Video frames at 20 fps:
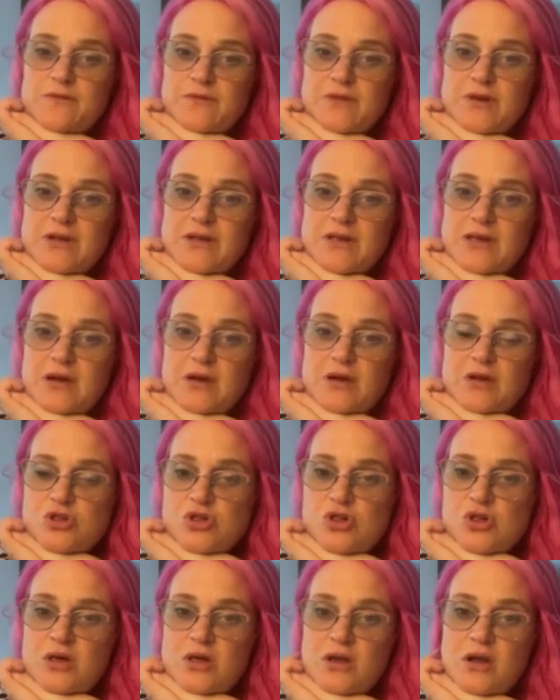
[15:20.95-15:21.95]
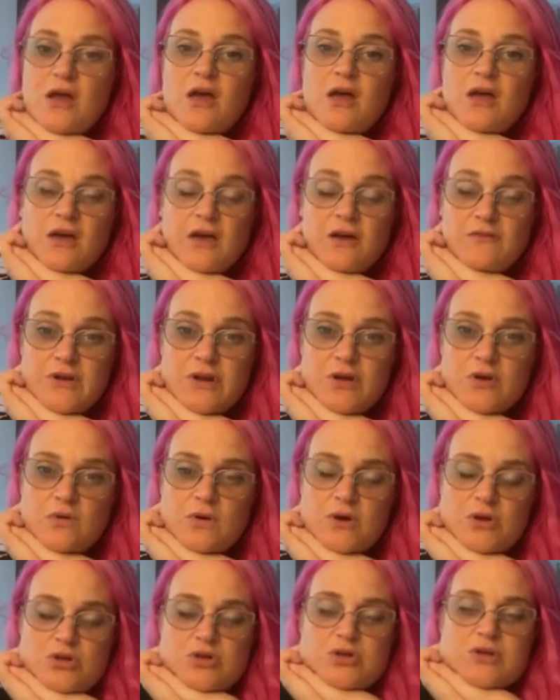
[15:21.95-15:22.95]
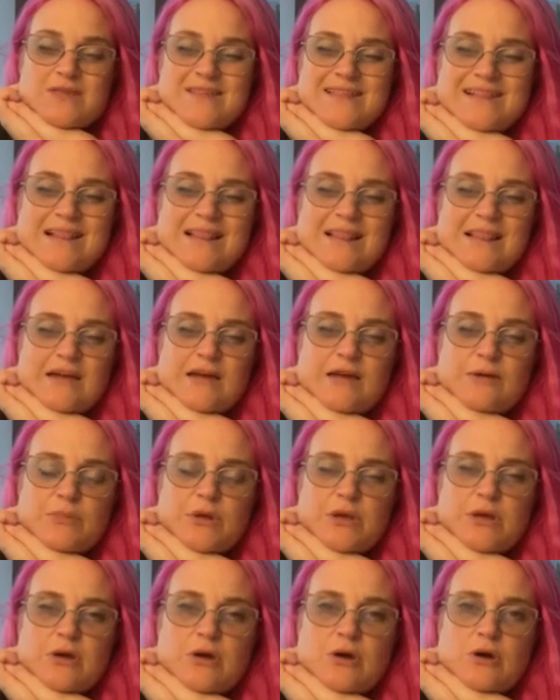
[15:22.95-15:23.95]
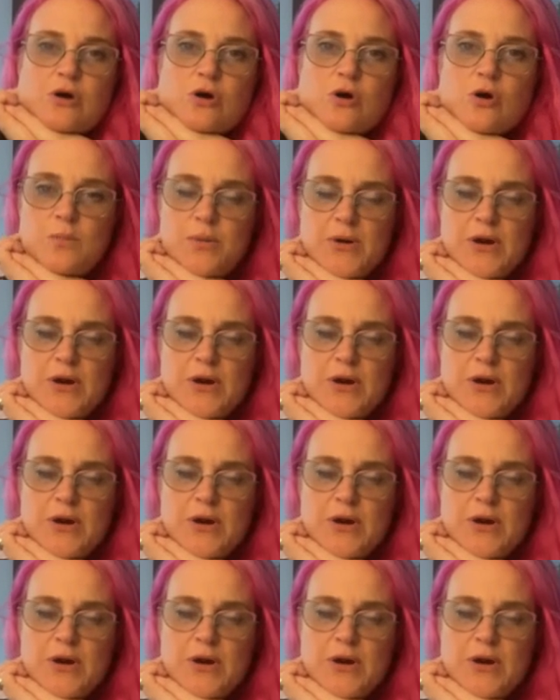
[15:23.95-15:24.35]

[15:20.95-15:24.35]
If you didn't catch it, if you have any questions, let me know.